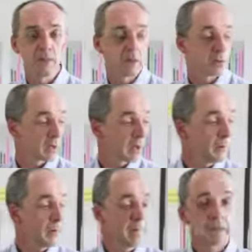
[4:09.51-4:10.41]
So a
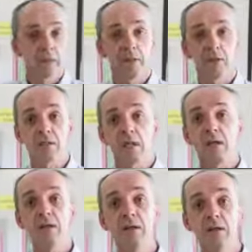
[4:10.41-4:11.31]
common
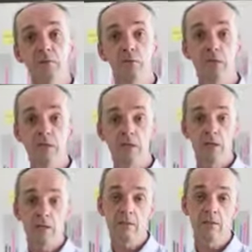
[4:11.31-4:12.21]
misunderstanding
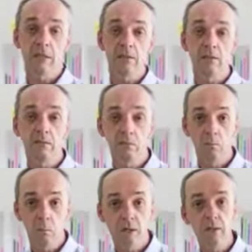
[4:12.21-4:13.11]
that is held
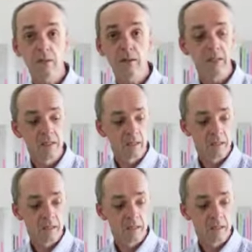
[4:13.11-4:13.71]
widely